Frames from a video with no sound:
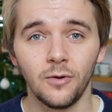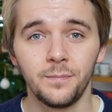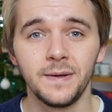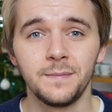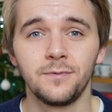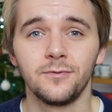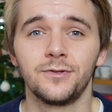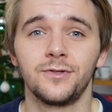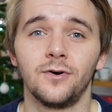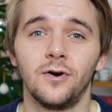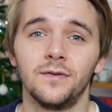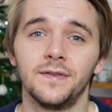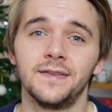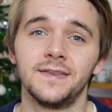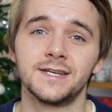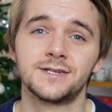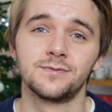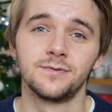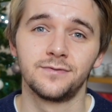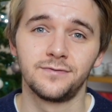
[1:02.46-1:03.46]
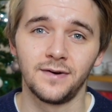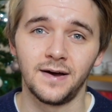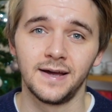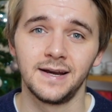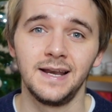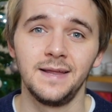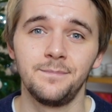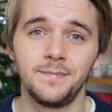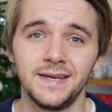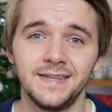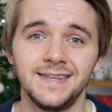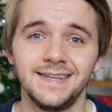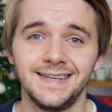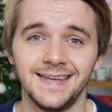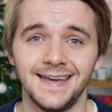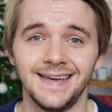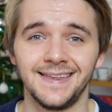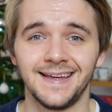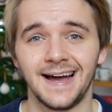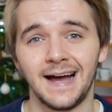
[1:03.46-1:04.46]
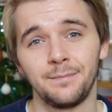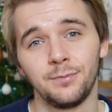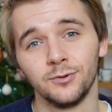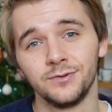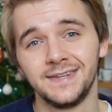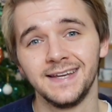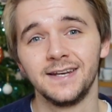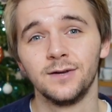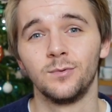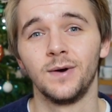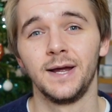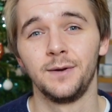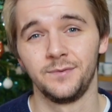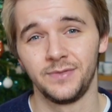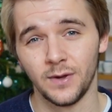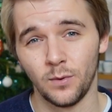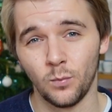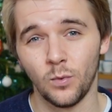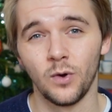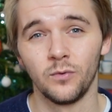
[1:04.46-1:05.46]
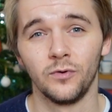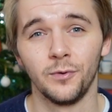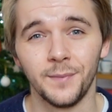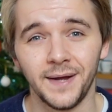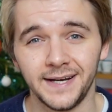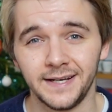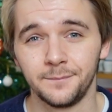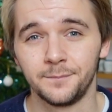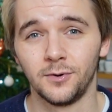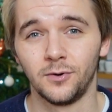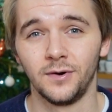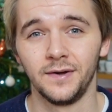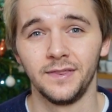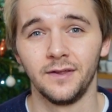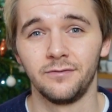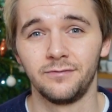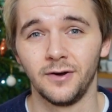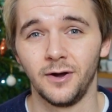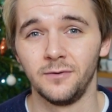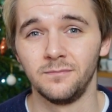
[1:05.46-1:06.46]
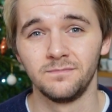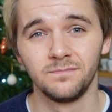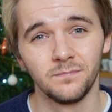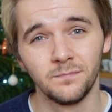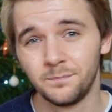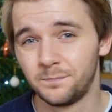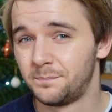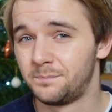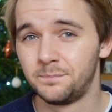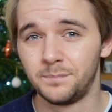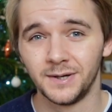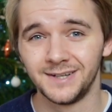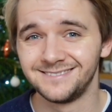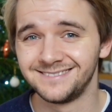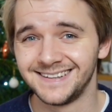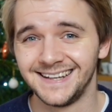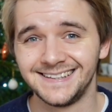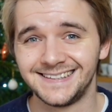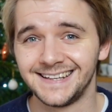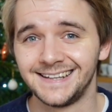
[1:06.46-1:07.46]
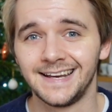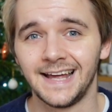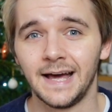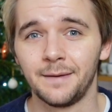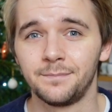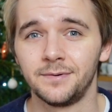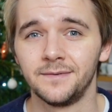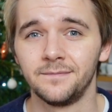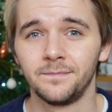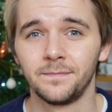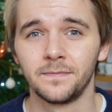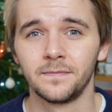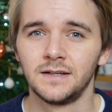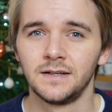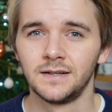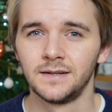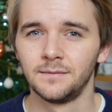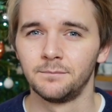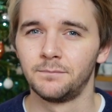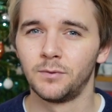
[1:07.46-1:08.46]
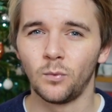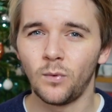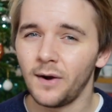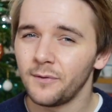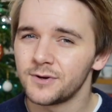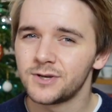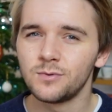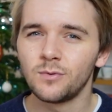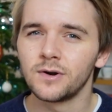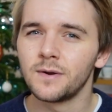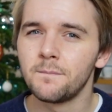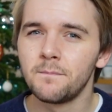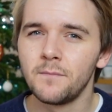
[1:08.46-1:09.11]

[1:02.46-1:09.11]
of people thought that this would finally be the year that Apple did away with their one remaining port in their phone. But it didn't happen. But why would you want to